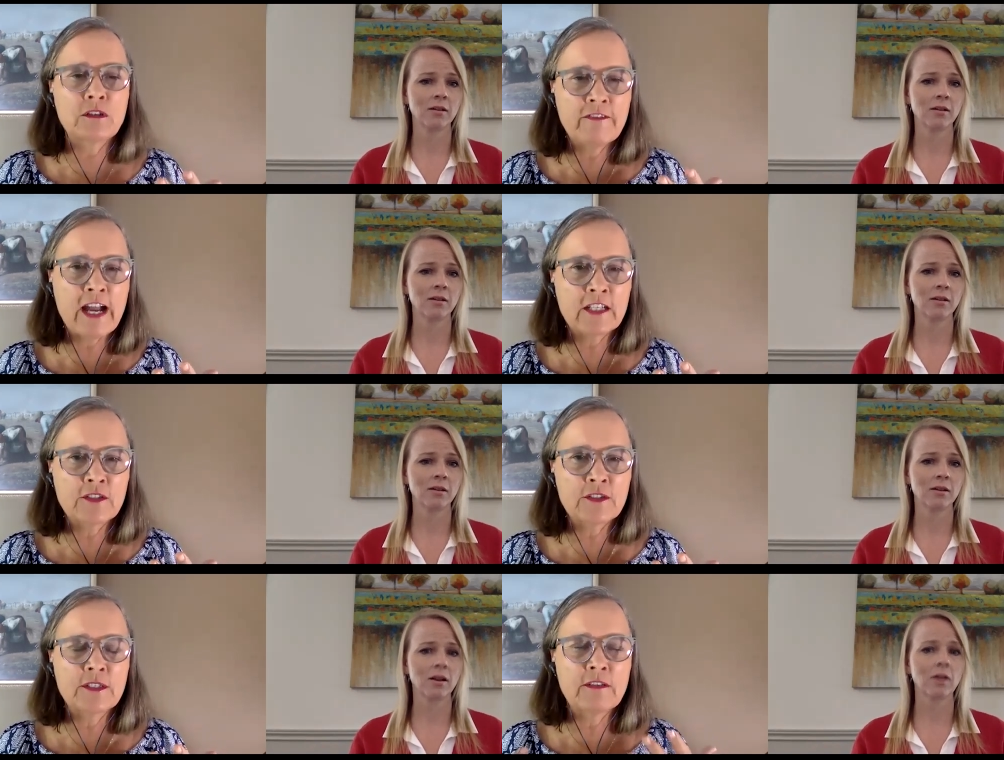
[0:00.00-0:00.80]

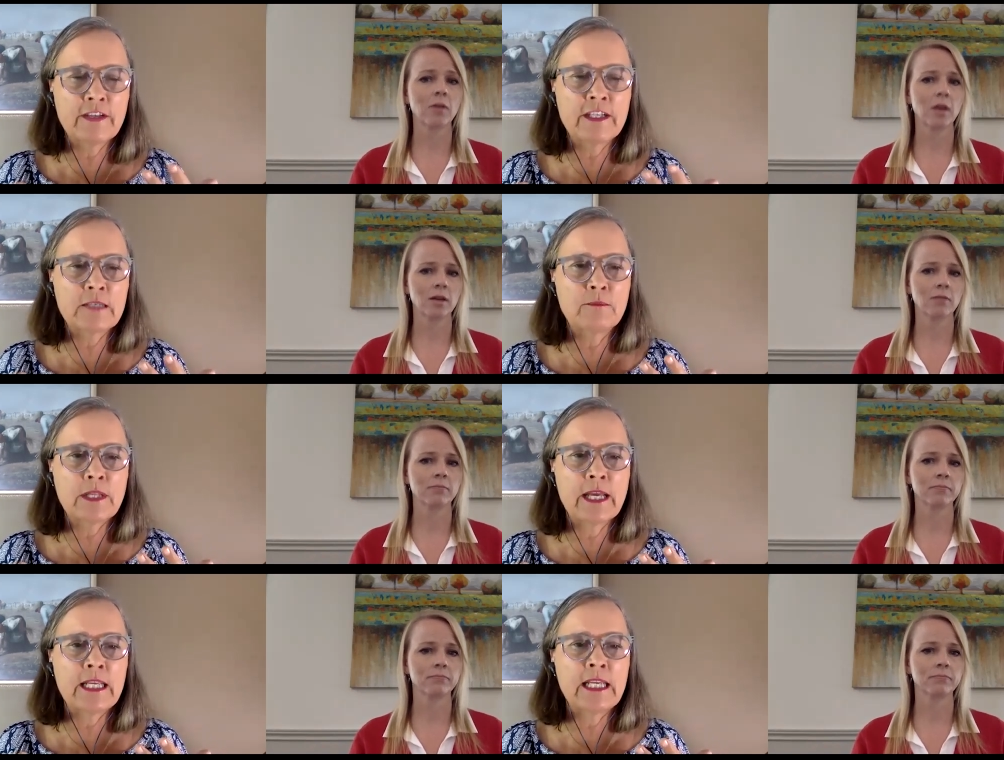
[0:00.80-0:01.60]
Speaker 1: factors affecting
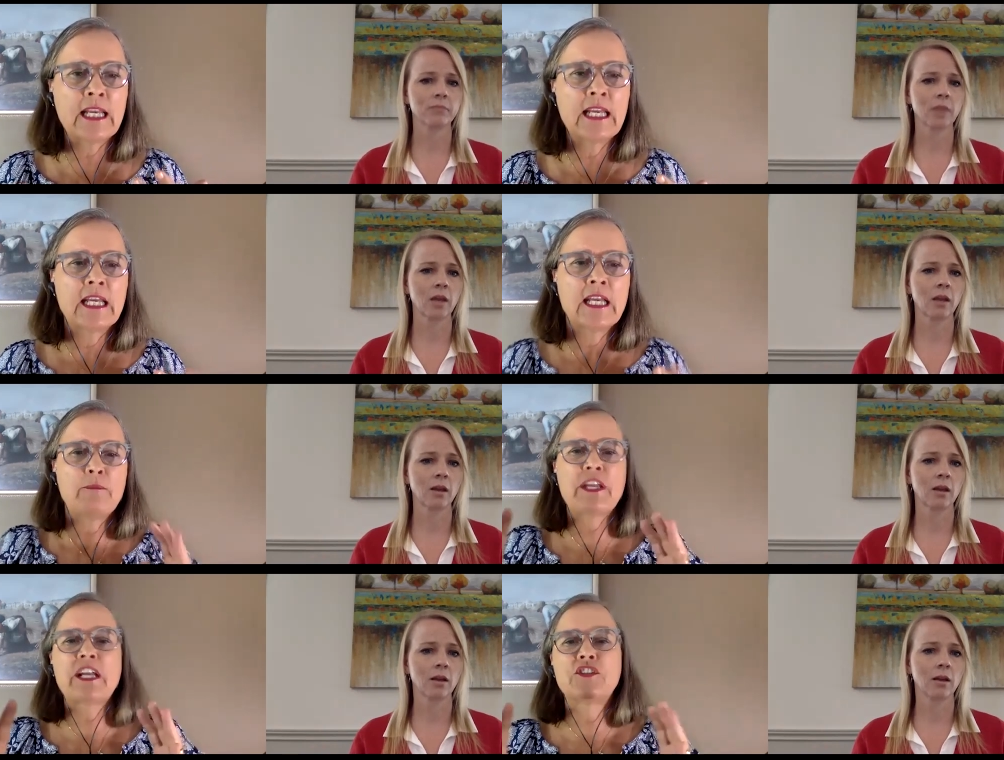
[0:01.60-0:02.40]
planning
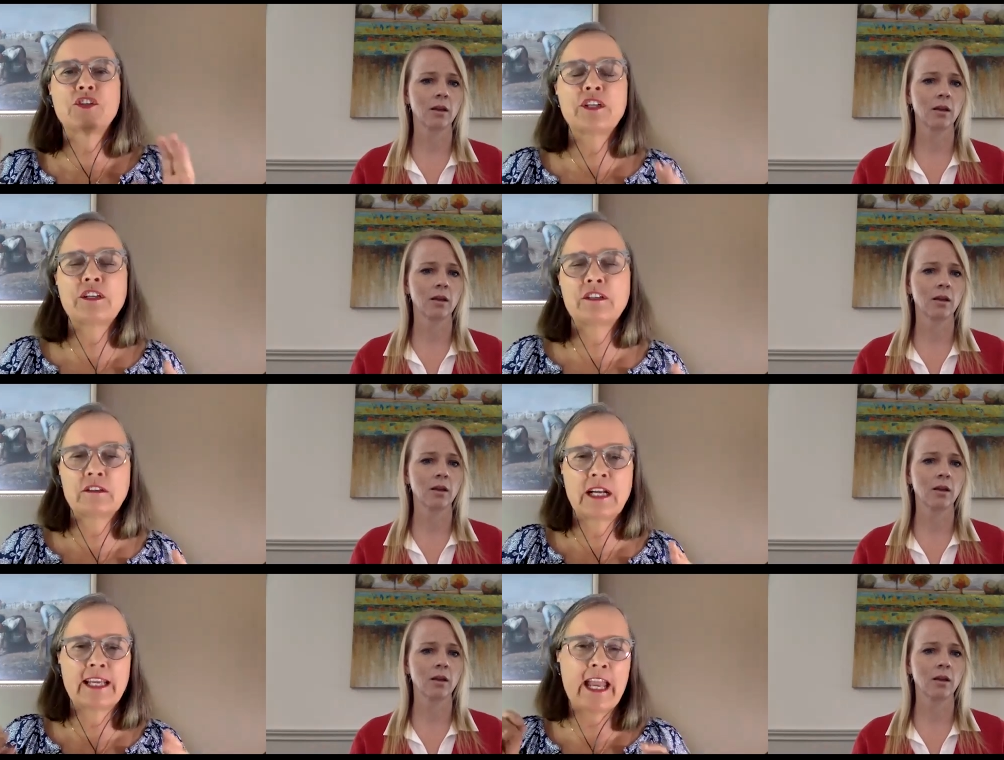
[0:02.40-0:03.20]
because you'll hear
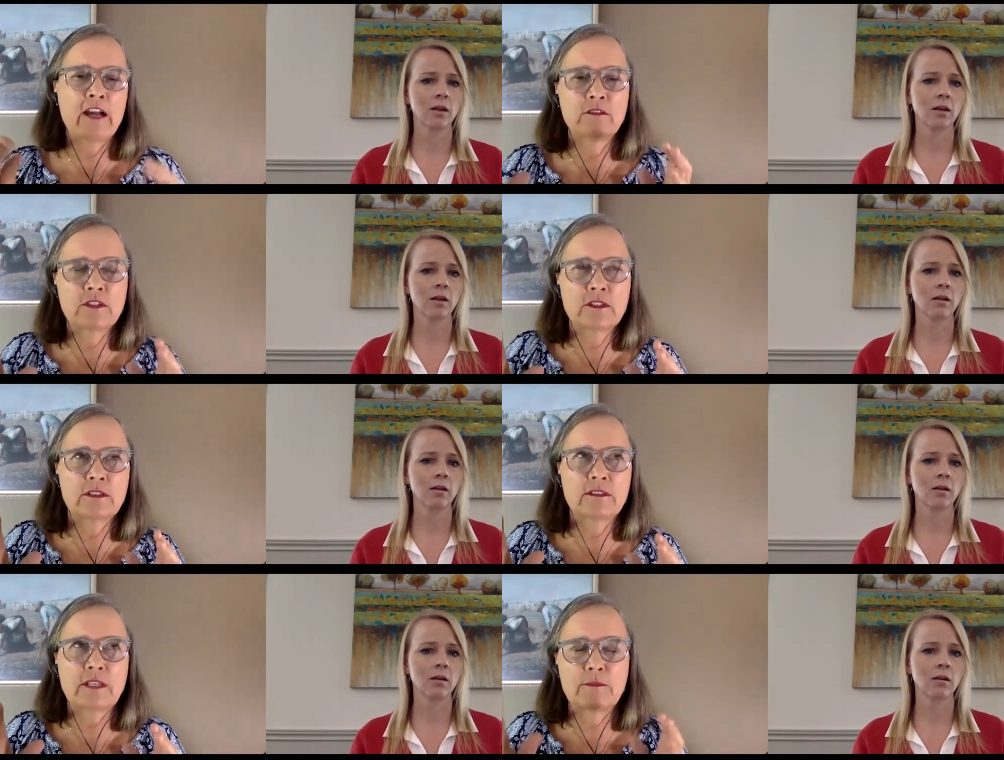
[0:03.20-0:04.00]
accountants
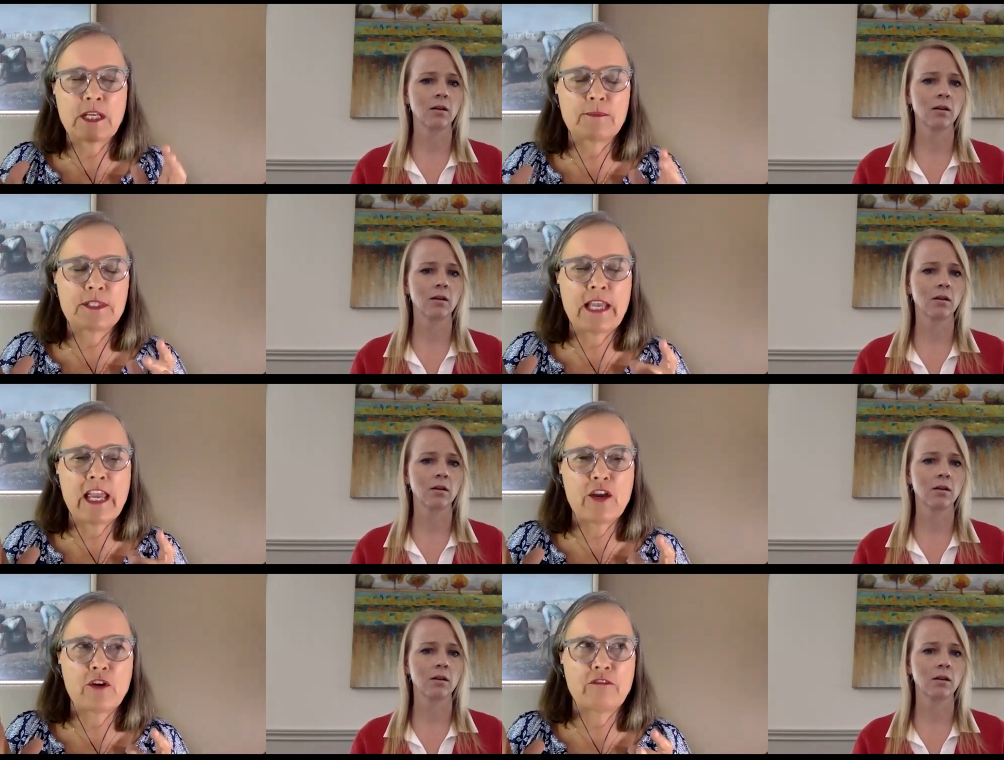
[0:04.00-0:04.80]
sometimes
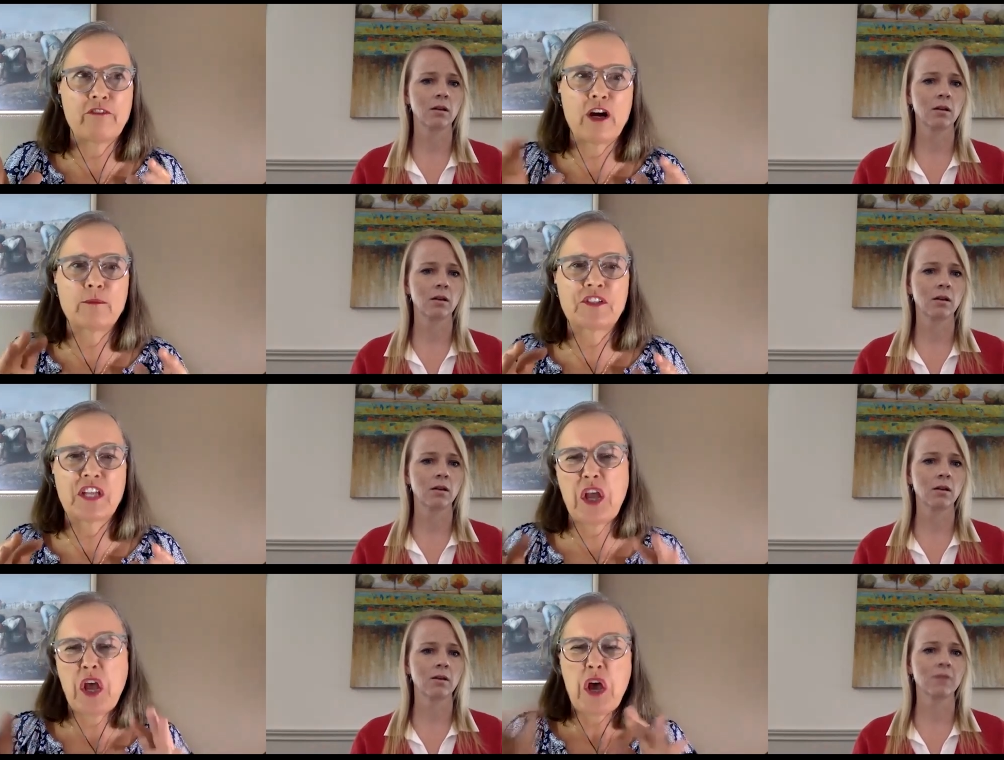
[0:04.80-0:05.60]
say or farmers
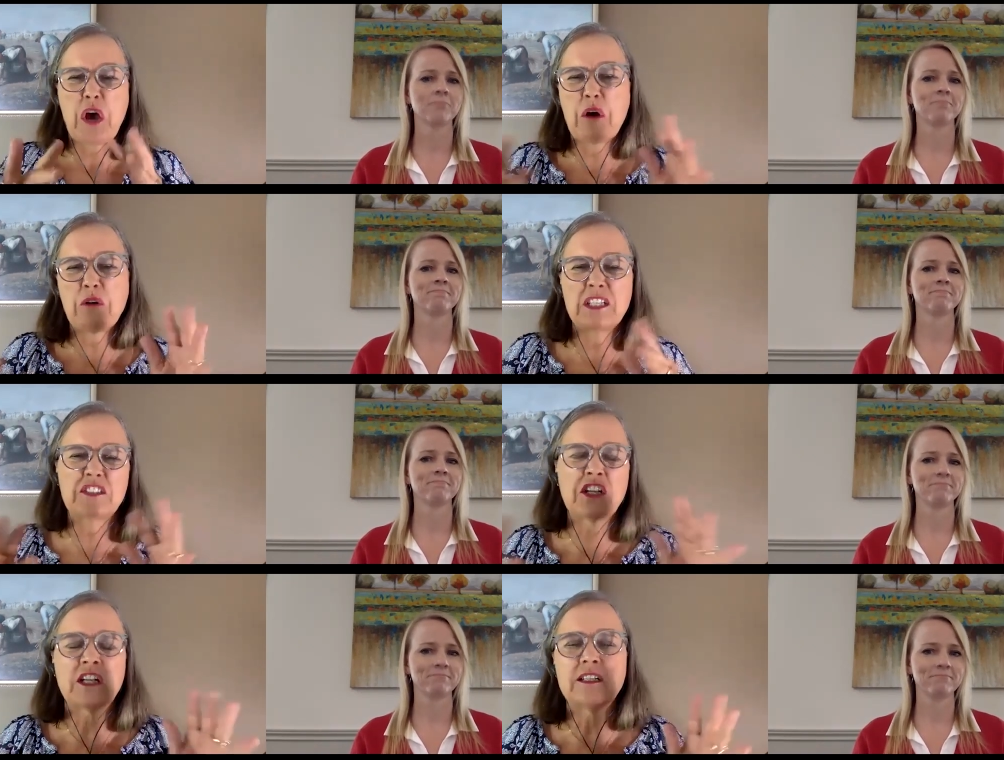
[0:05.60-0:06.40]
say, oh, let's
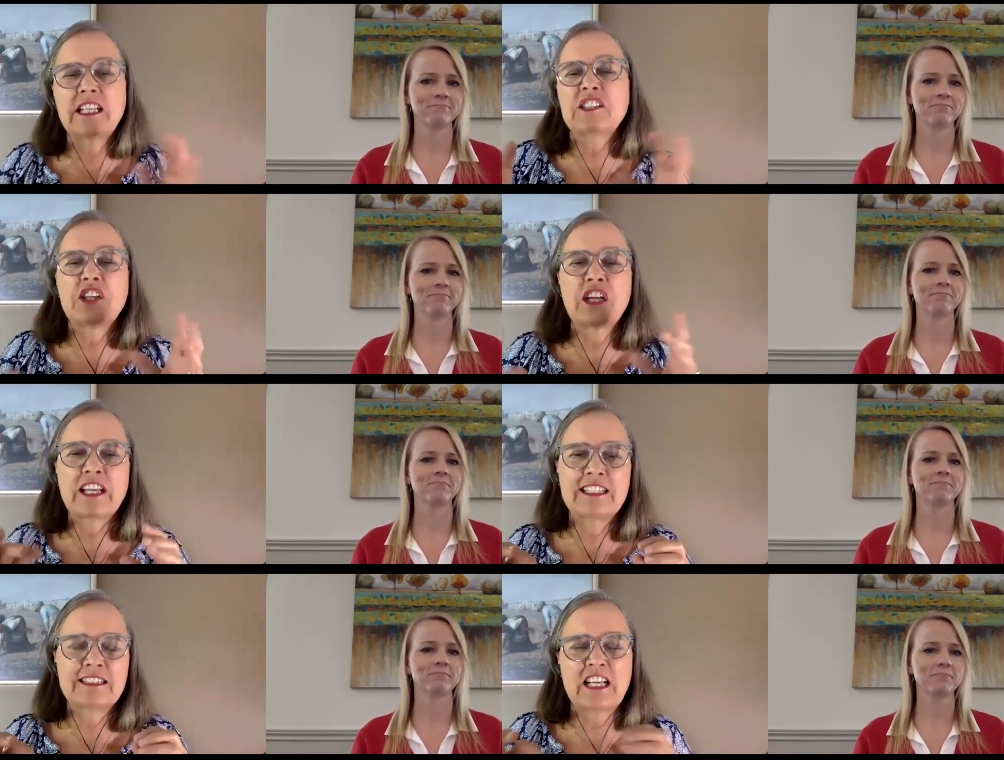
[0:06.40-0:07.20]
not let's not
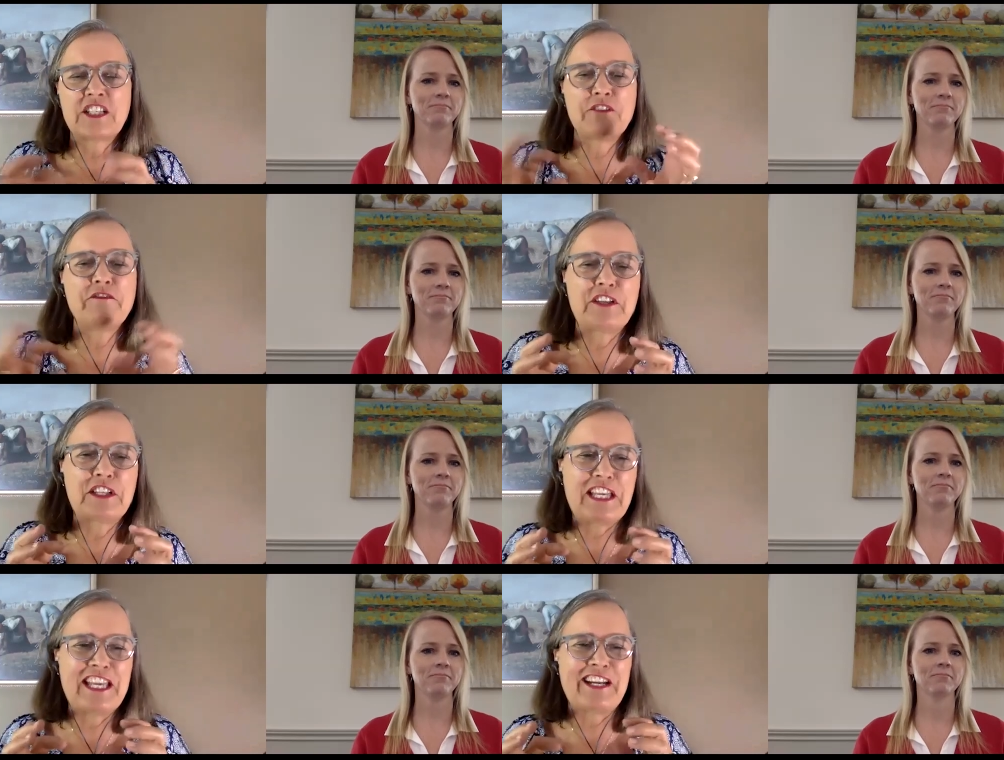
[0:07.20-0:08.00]
get
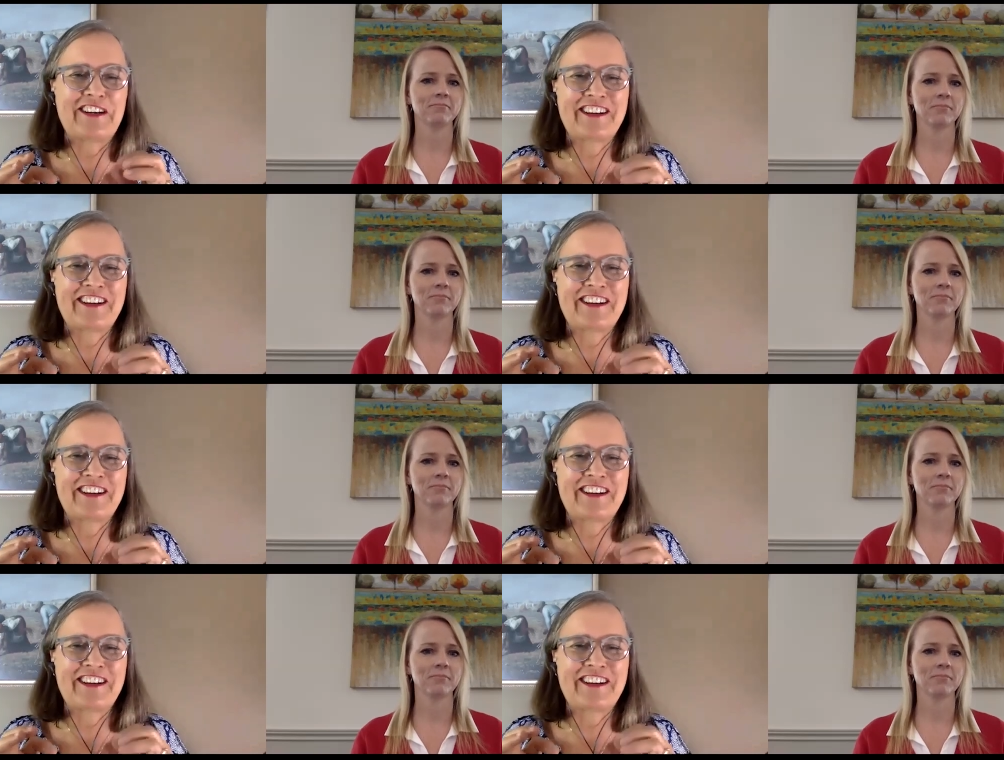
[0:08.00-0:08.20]
touchy-feely here.